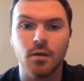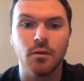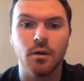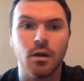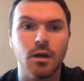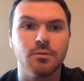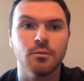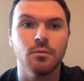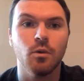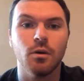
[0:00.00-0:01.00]
care of their
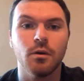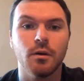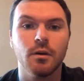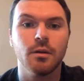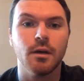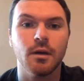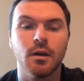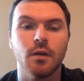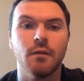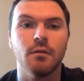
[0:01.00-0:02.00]
classroom work, taking
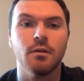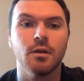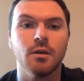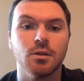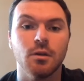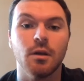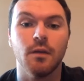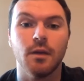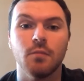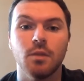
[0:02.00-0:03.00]
care of everything so that
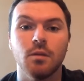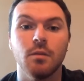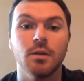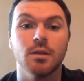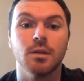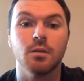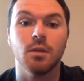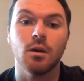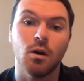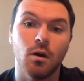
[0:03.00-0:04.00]
they can be the best they can
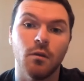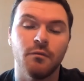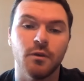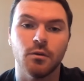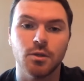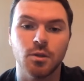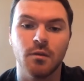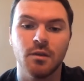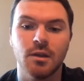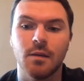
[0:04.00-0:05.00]
be on the field. So
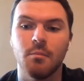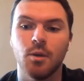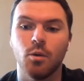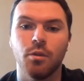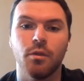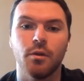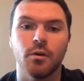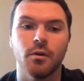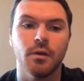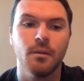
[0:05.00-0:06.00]
I think that middle
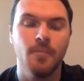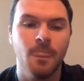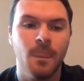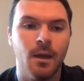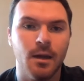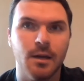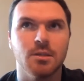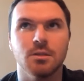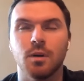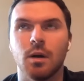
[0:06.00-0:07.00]
third, I guess
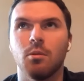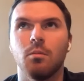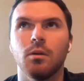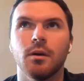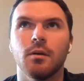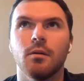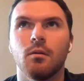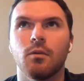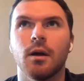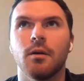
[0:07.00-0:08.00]
it's probably
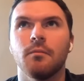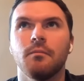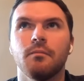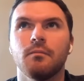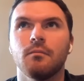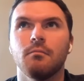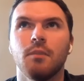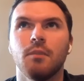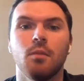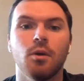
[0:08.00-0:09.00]
around
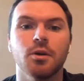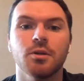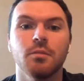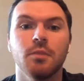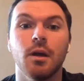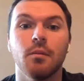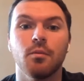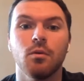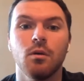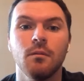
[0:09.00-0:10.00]
mid March to mid
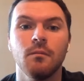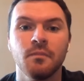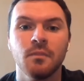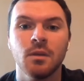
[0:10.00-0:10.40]
April,